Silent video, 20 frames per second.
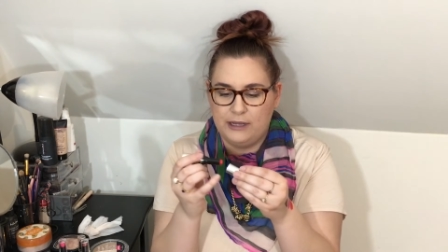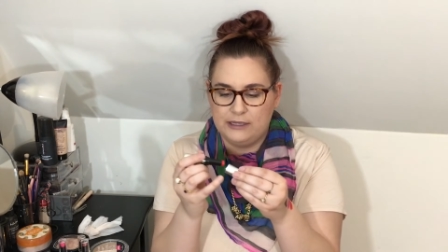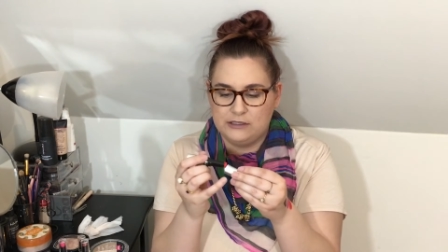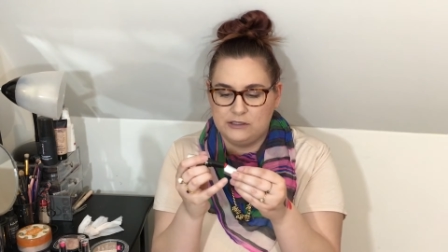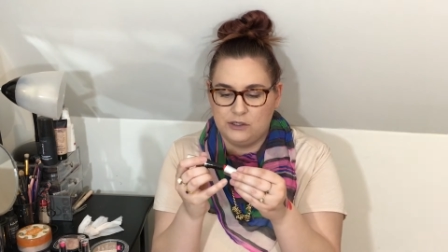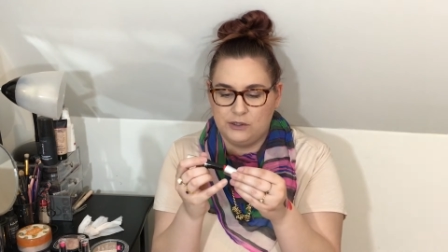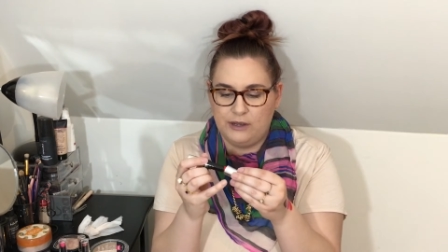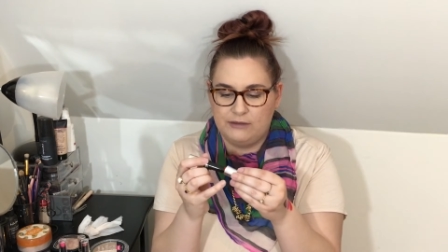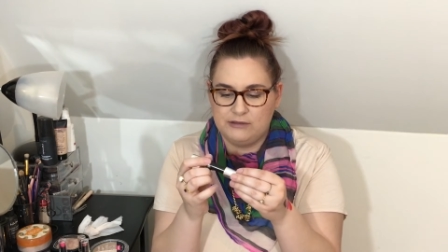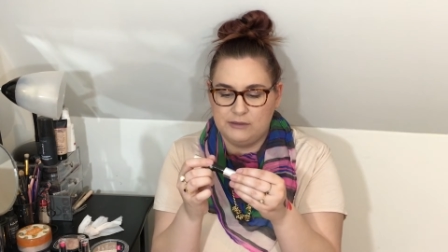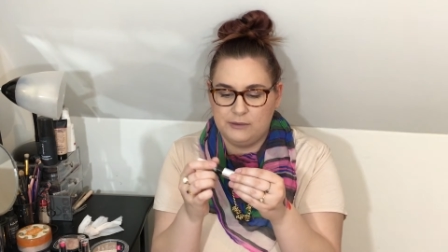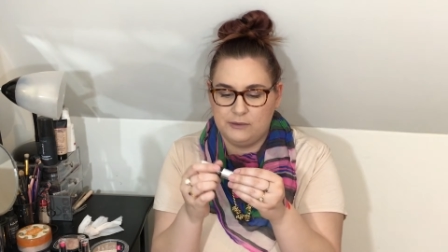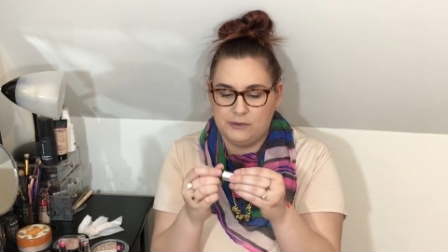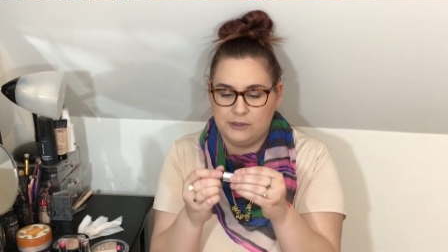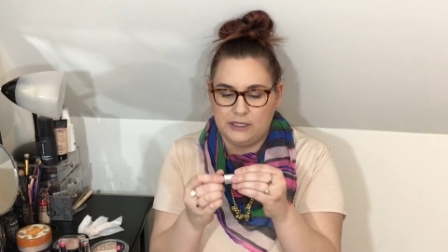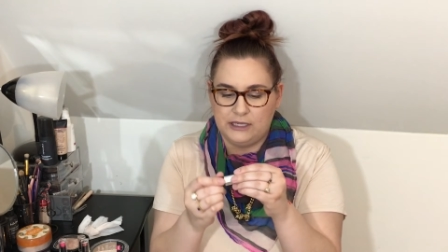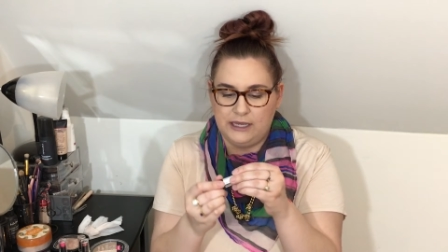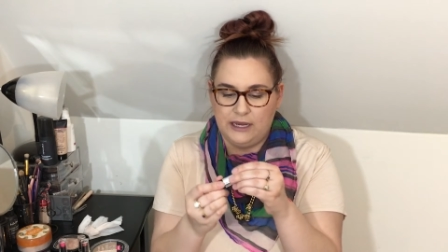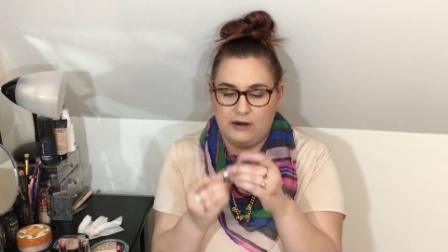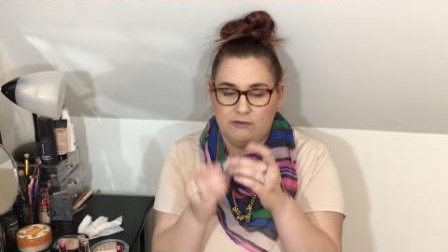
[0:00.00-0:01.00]
and so you have to be
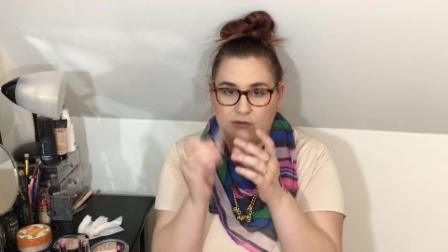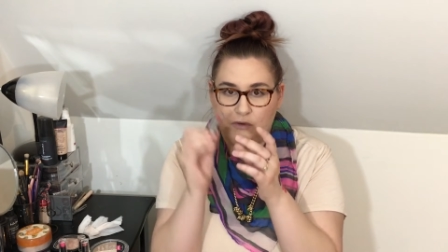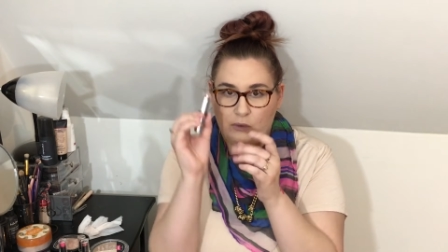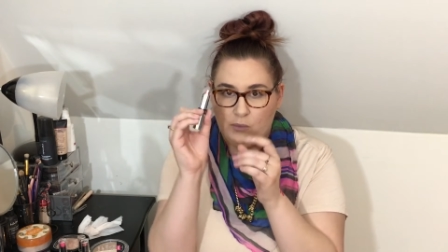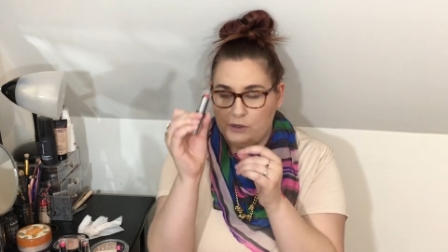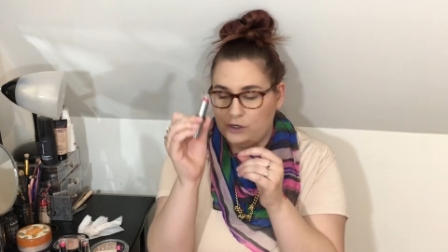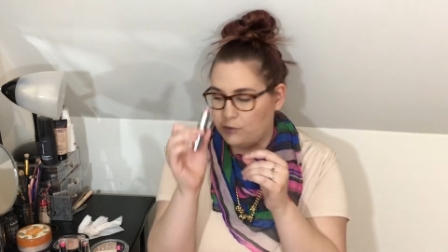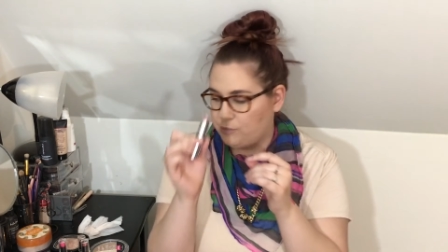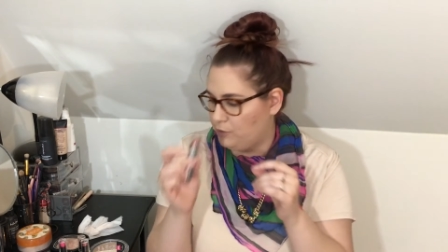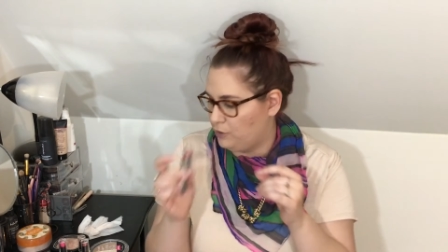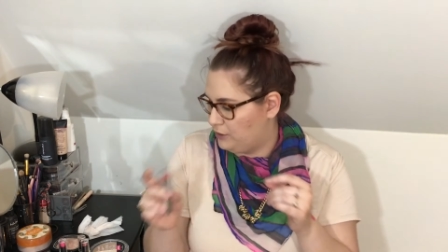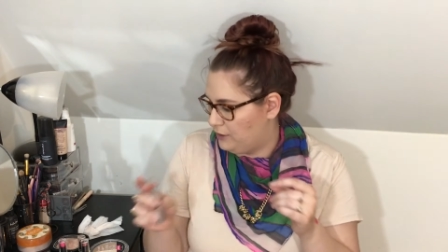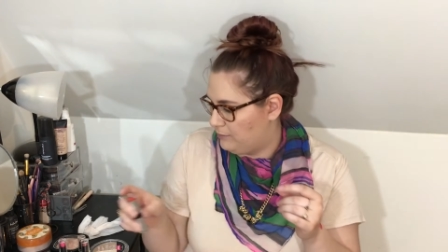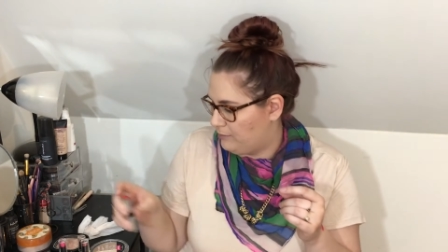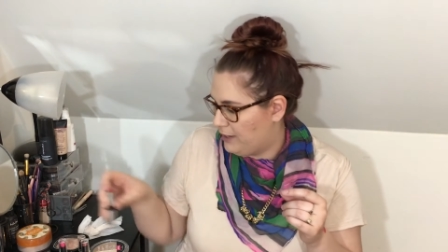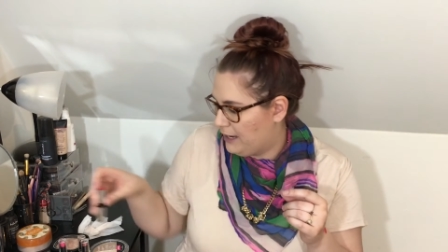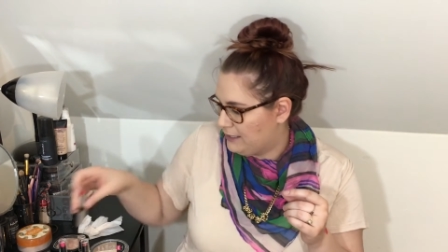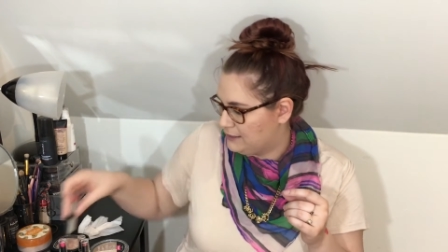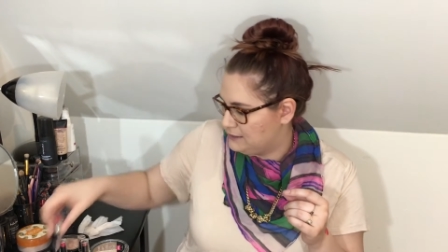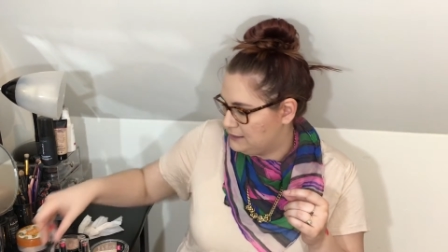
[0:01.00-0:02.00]
really careful when you're putting it
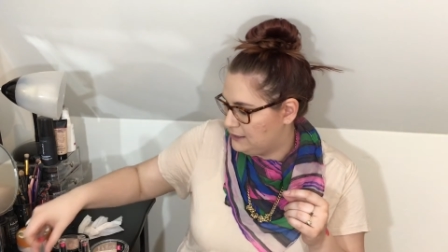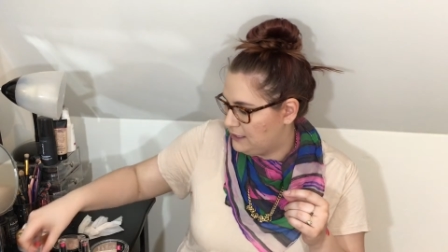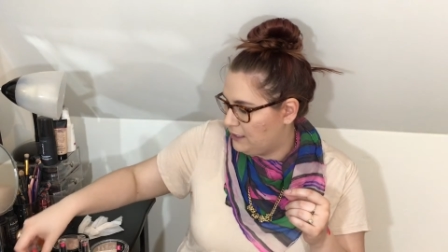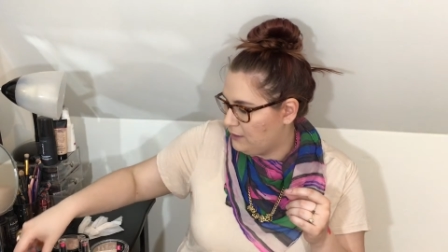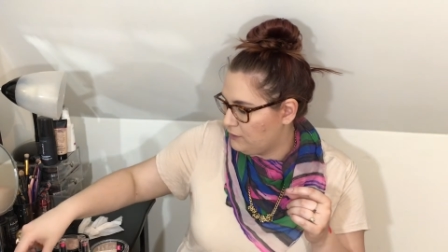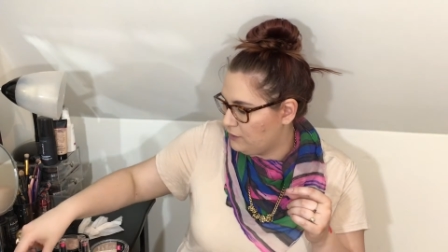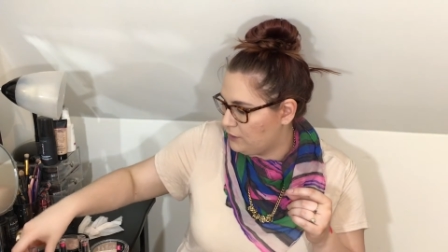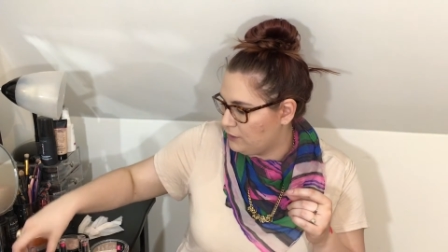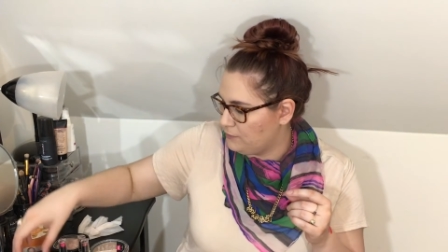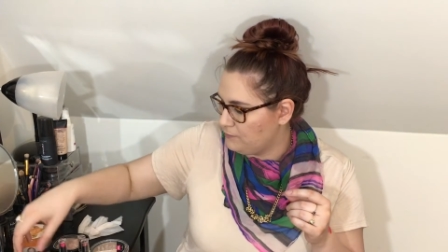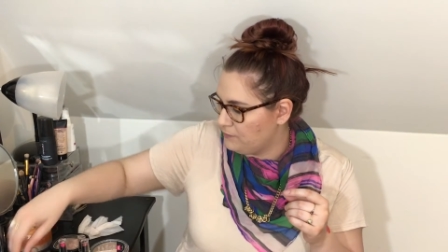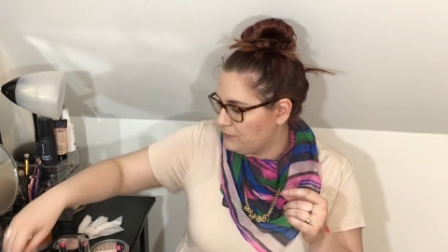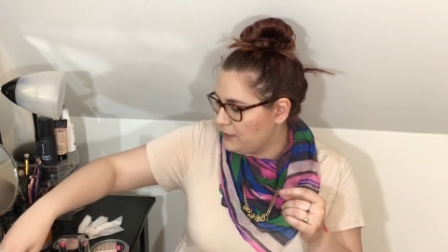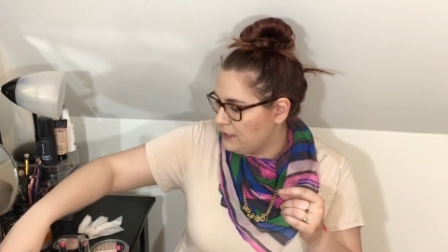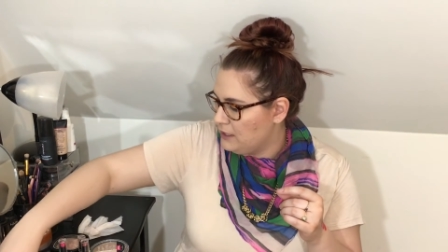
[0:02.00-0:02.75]
back together.